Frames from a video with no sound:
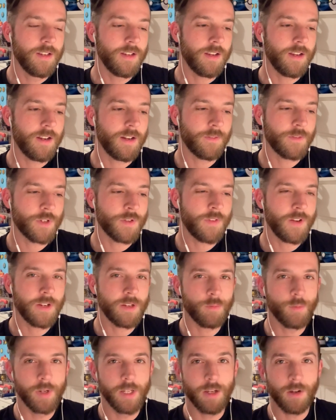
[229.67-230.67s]
And I've just found
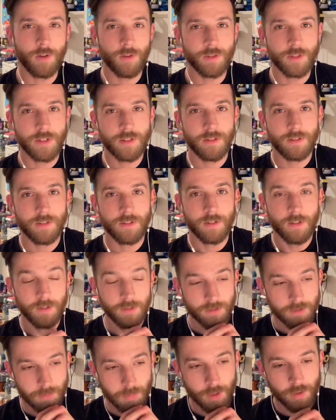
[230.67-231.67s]
it really hard
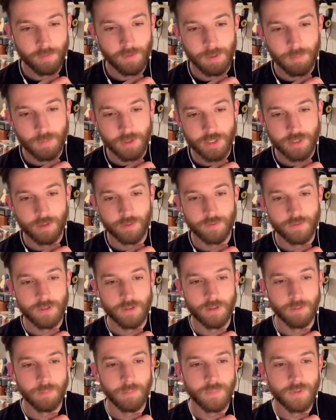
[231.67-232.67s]
to motivate myself
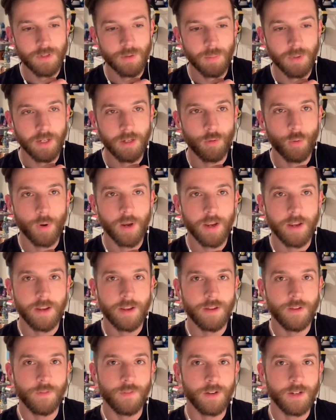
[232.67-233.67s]
to be
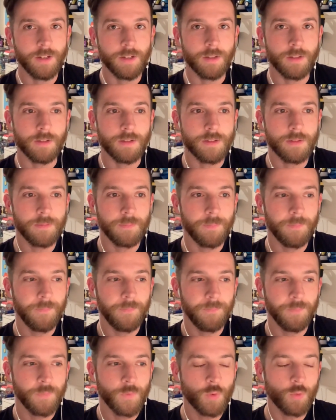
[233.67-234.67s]
creative and
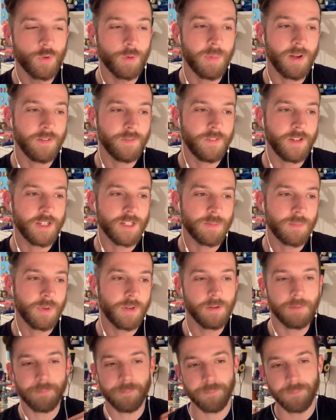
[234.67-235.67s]
talk about things.
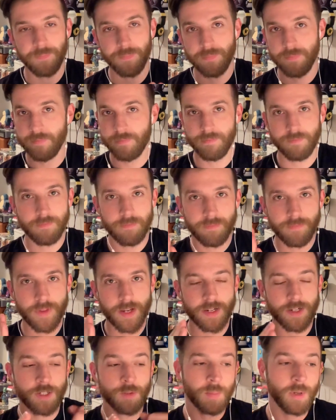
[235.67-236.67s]
But
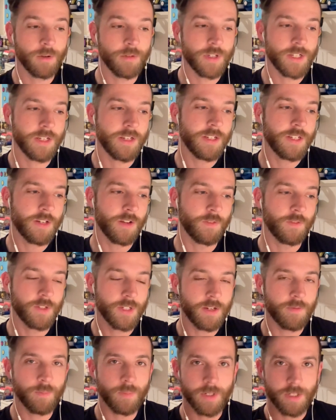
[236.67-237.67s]
that experience in itself has
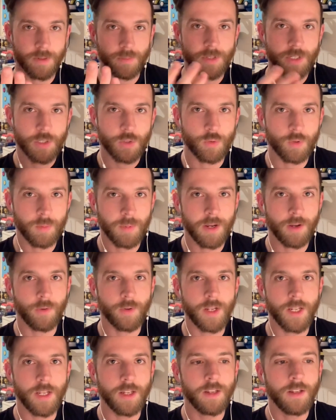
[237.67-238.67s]
given me something to talk about on
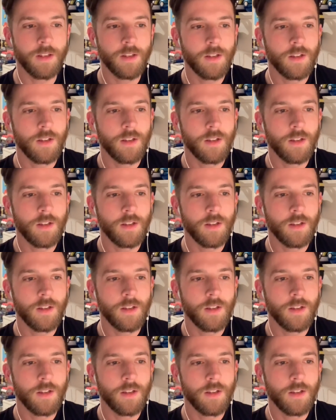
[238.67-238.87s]
here.